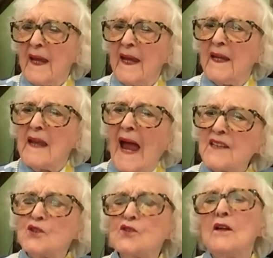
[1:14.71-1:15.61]
It
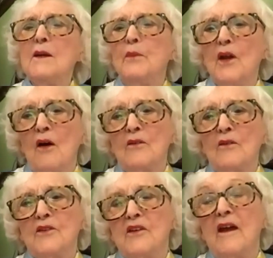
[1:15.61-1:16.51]
actually
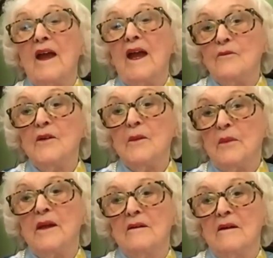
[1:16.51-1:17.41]
belongs to every
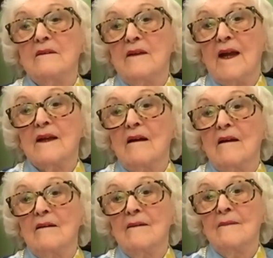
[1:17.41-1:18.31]
period, that
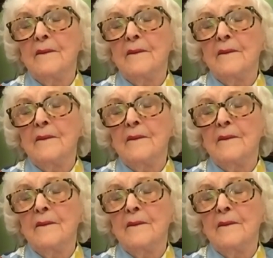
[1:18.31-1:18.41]
colour.